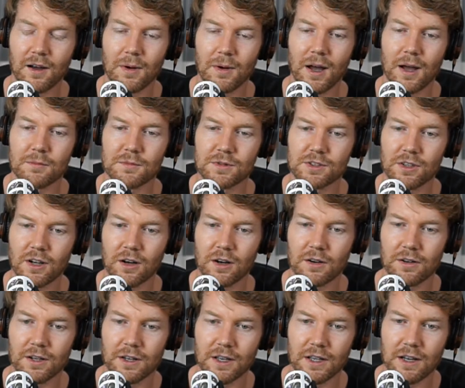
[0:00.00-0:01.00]
I'm
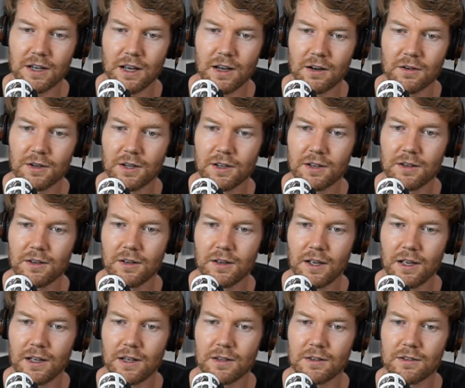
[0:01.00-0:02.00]
sorry again, Eric,
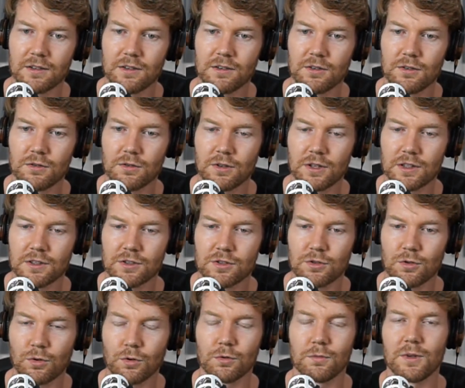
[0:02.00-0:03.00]
and you can
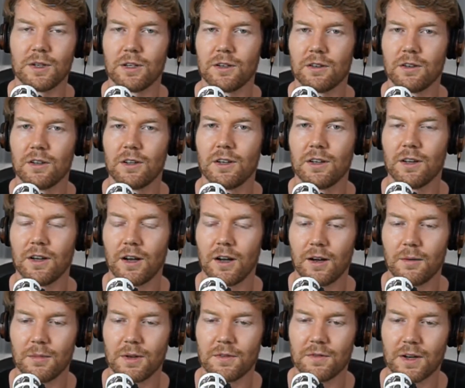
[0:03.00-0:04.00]
scold me
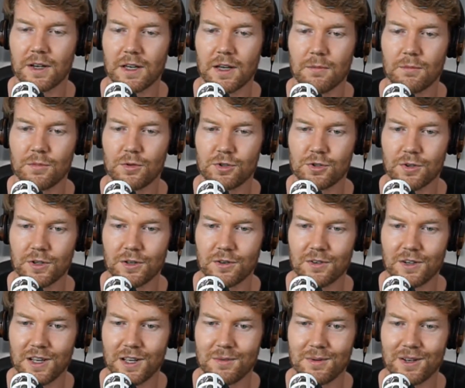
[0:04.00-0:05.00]
if I kept butchering your
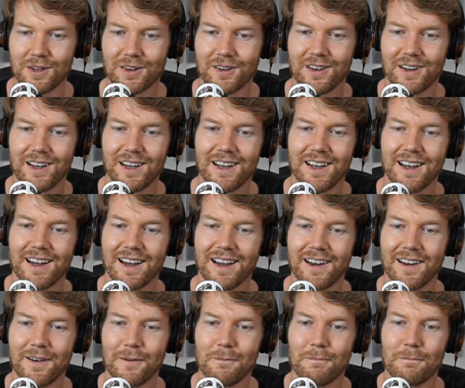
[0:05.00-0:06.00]
name here.
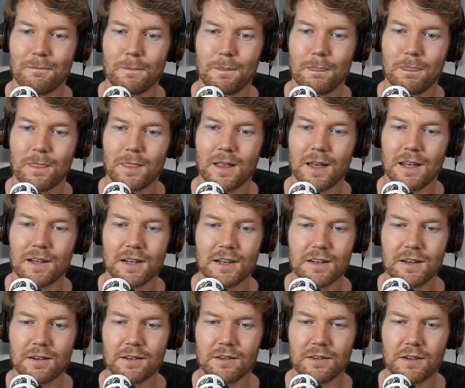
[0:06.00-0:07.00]
And
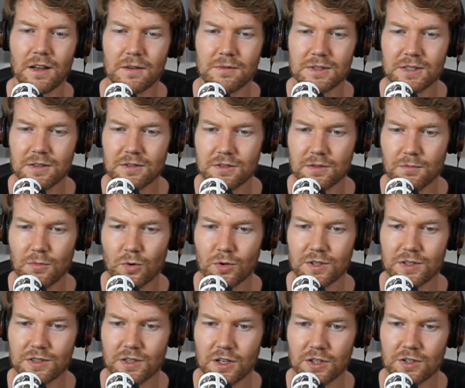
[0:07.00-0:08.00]
then I'm seeing some more
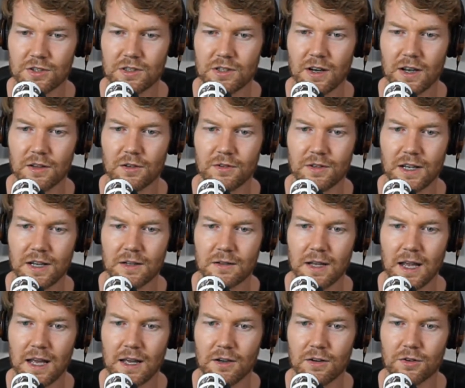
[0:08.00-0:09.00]
discussions here. I learned that in
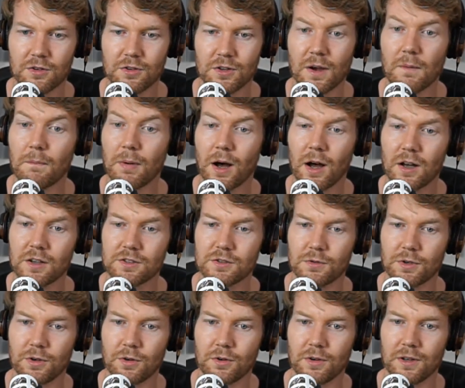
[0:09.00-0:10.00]
Anchor you can pause the
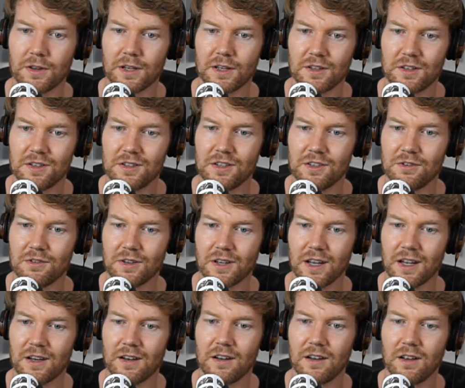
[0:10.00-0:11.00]
recording then continue
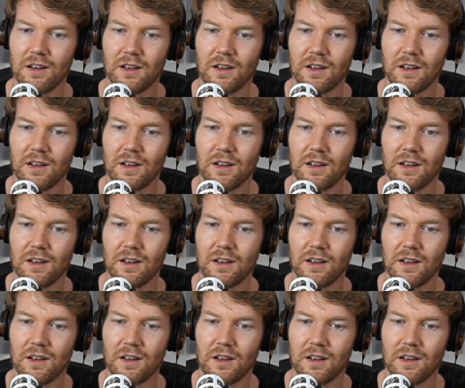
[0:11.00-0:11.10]
again.